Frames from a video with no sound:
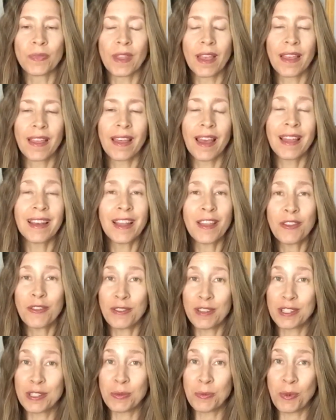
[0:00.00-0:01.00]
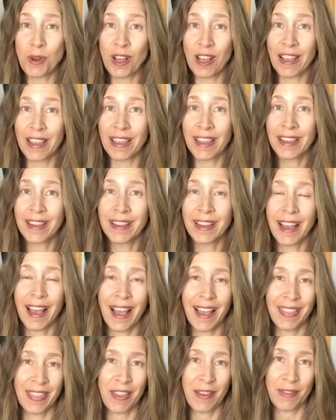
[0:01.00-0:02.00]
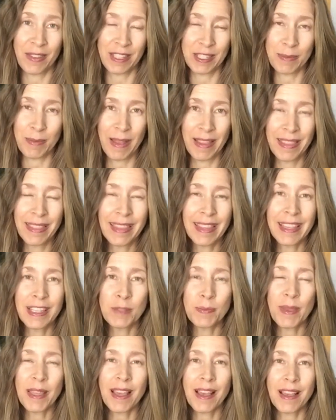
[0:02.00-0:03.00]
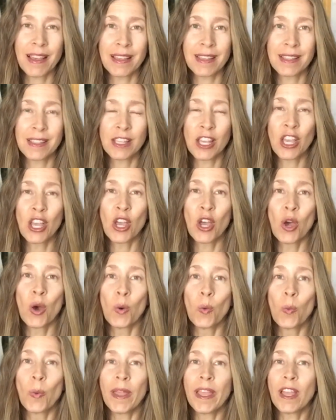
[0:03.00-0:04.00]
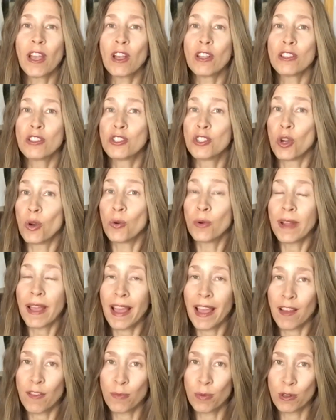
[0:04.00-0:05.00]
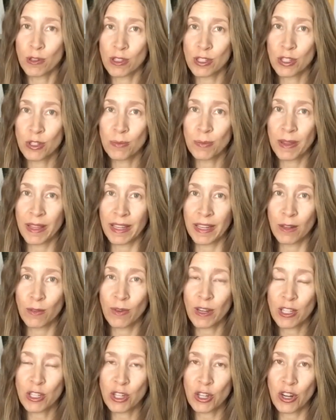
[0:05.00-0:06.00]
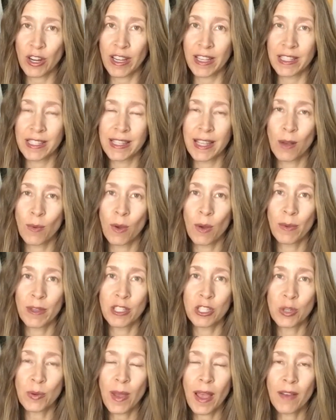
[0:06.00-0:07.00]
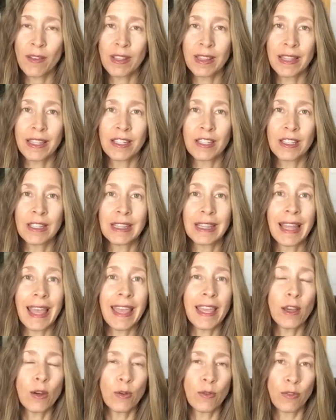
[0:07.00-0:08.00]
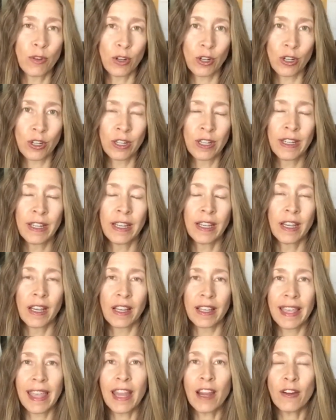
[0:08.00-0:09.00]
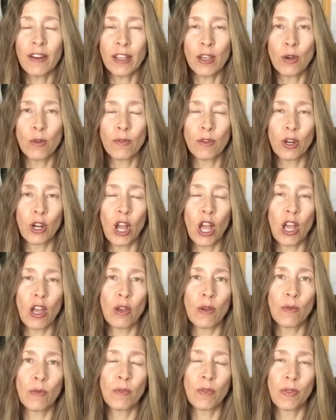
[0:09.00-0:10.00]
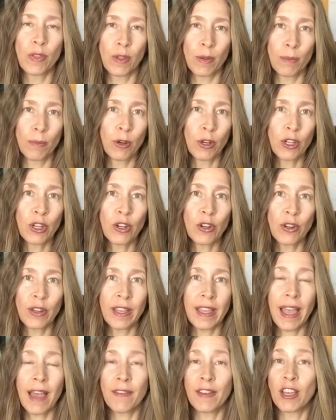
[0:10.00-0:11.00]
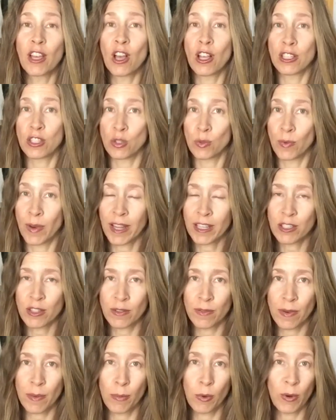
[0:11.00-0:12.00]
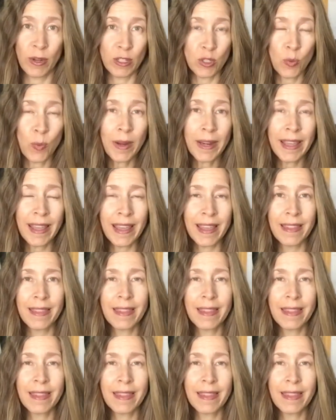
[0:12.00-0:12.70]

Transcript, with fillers: another reason why I love this month is because we don't have personal planet retrogrades. Now, while we do have a little layover, a carryover of the Mercury having gone direct on February 20th,